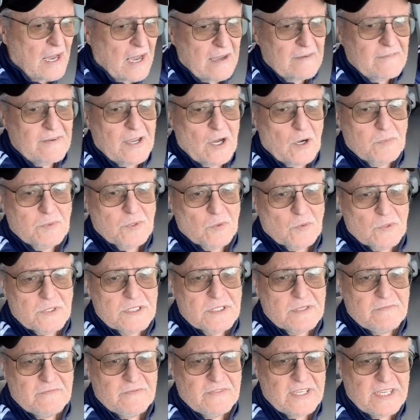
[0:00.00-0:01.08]
I've helped her with
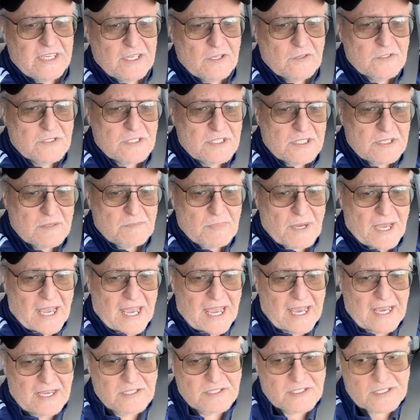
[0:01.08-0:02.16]
some videos in the
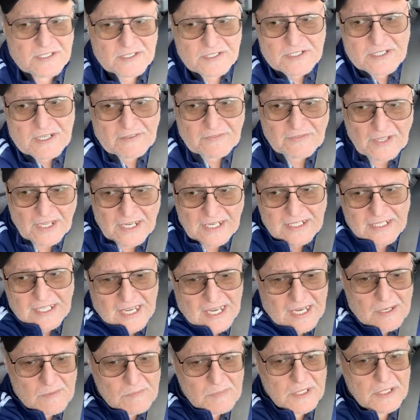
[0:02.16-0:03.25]
past and stuff like
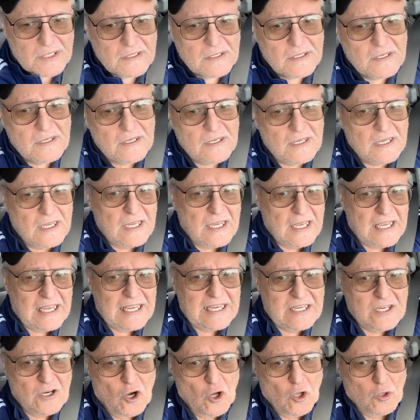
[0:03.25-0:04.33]
that, but
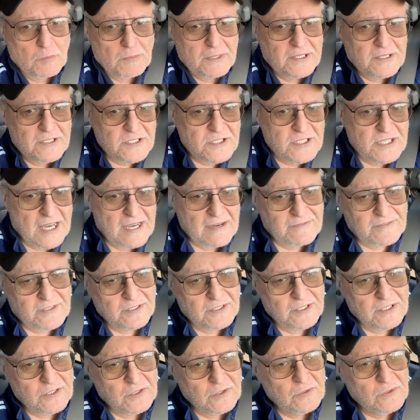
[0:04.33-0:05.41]
he called me this
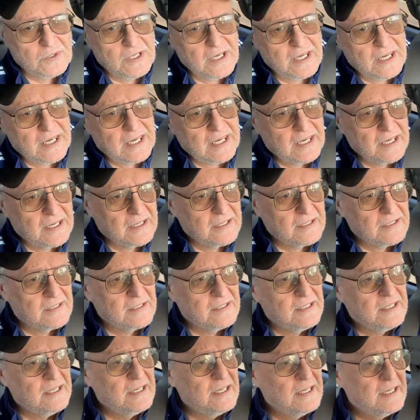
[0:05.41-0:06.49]
afternoon,
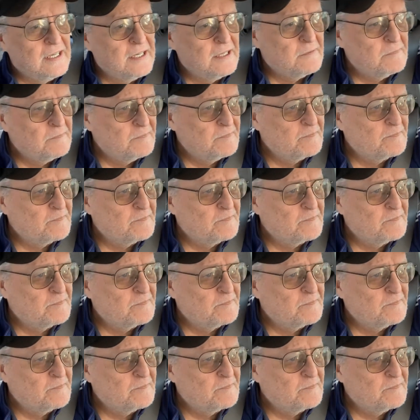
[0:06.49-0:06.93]
and